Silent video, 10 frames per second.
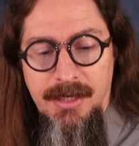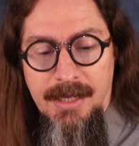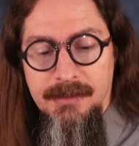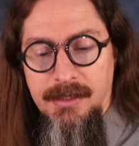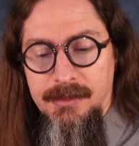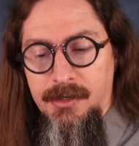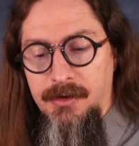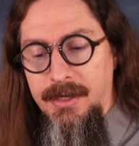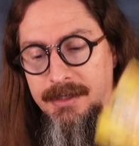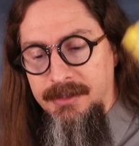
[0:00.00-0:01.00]
yes, that
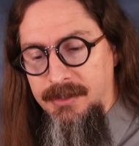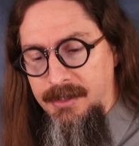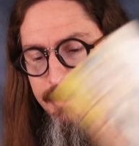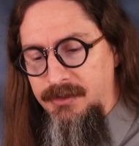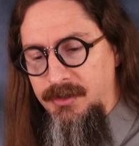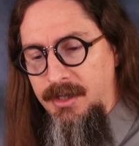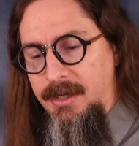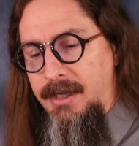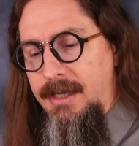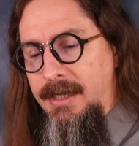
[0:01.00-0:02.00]
there is this
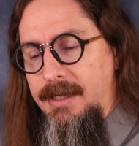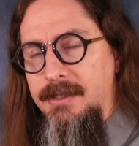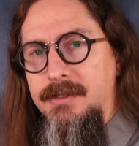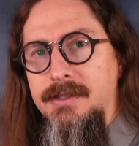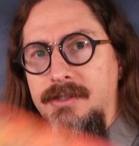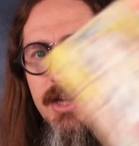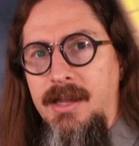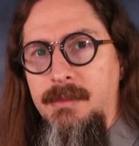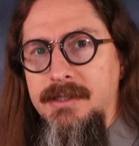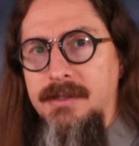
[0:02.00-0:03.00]
is the
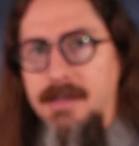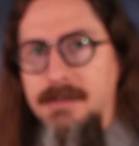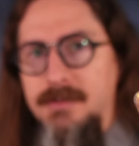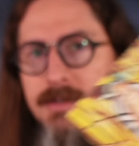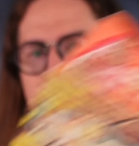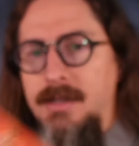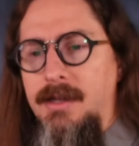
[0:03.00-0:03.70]
same as this.